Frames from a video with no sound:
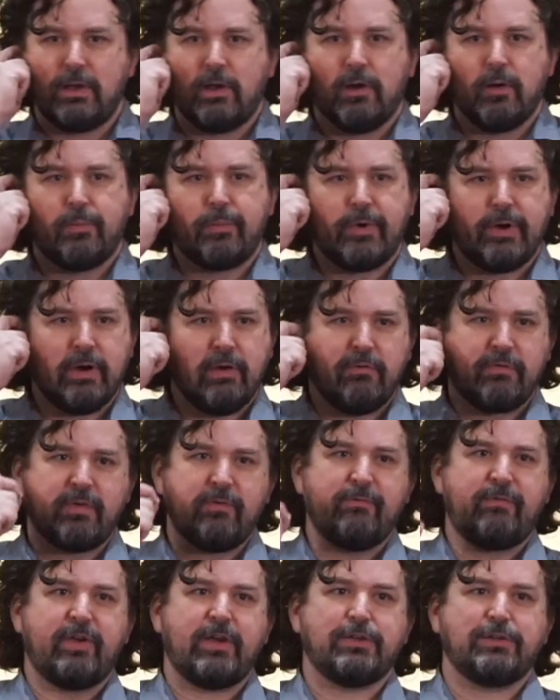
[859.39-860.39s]
our prayer of
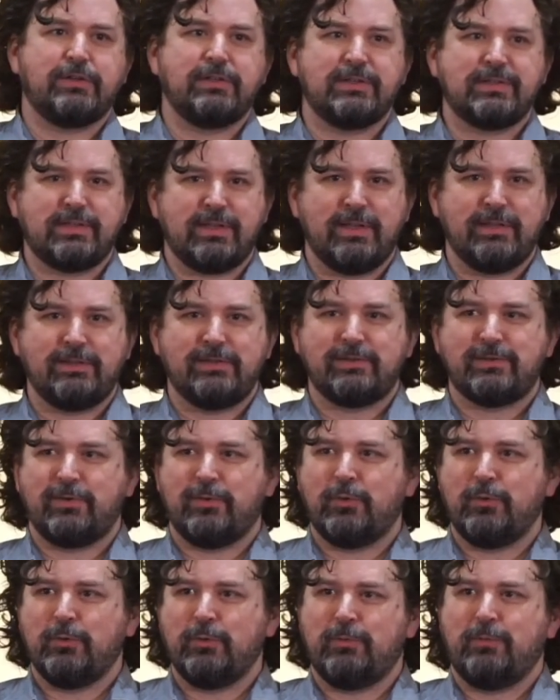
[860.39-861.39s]
confession said
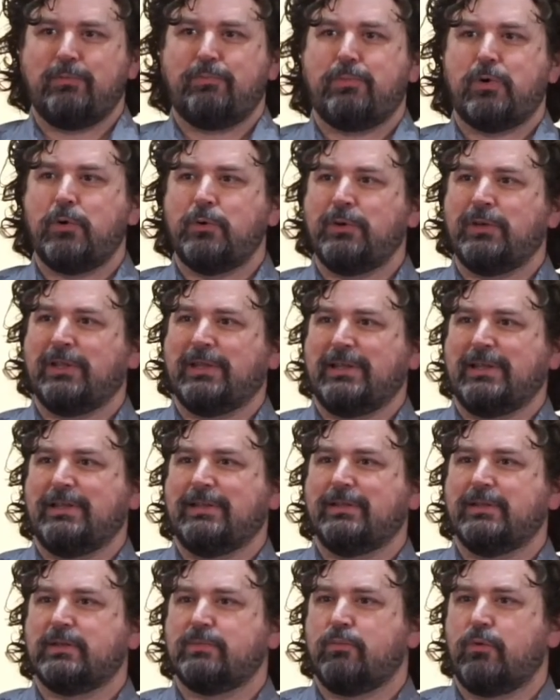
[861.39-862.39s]
so potently
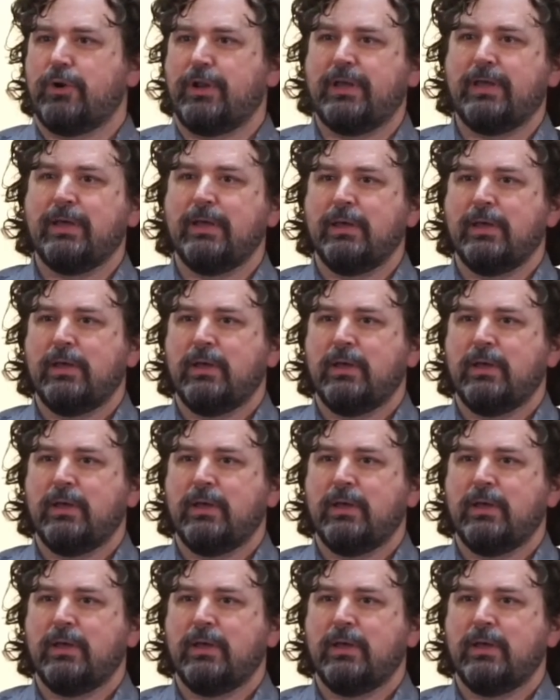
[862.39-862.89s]
this morning,